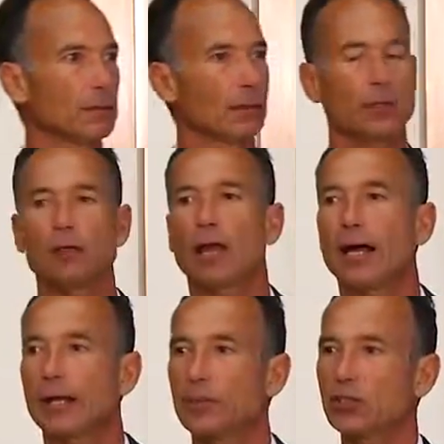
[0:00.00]
And you
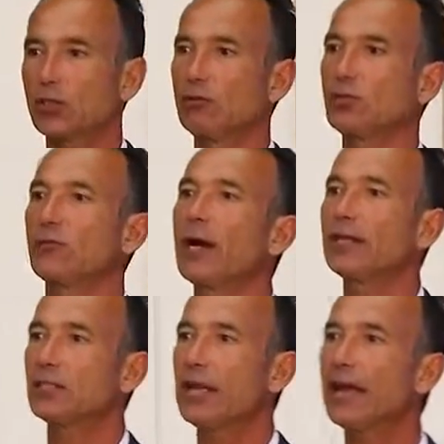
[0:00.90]
lock up exclusive
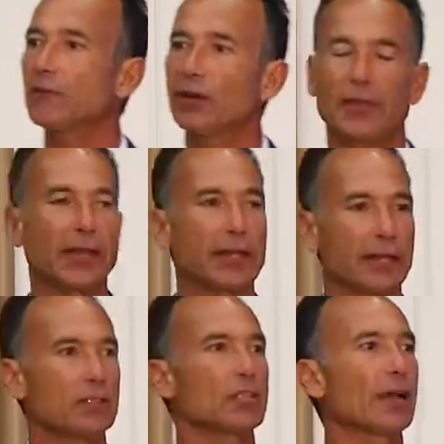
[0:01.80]
rights to everything and
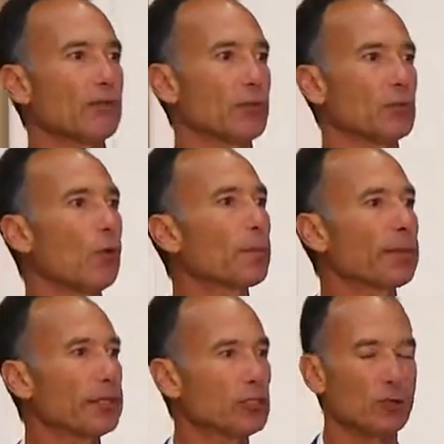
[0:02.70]
then discover there's more
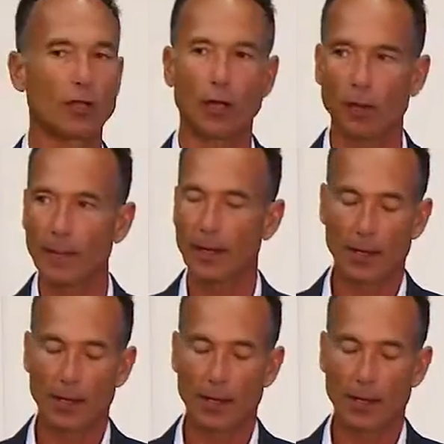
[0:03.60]
places you can go.